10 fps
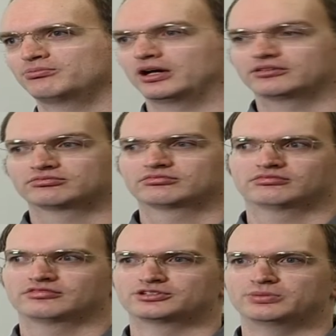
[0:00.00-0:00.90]
But
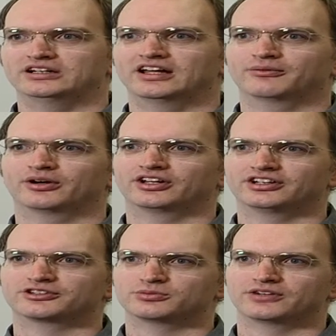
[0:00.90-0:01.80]
the speed networking
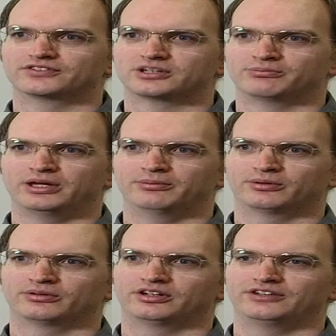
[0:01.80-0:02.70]
does work for some
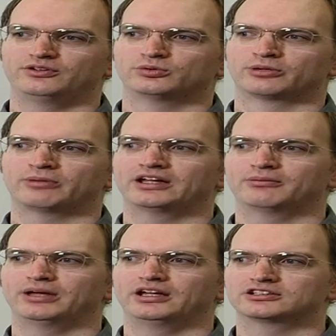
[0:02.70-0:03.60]
people. And if you want to make a
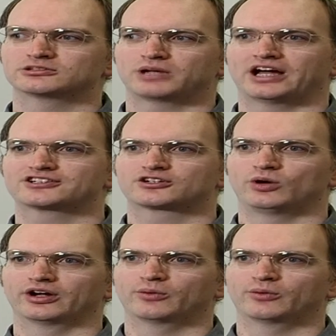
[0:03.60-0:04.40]
big splash quite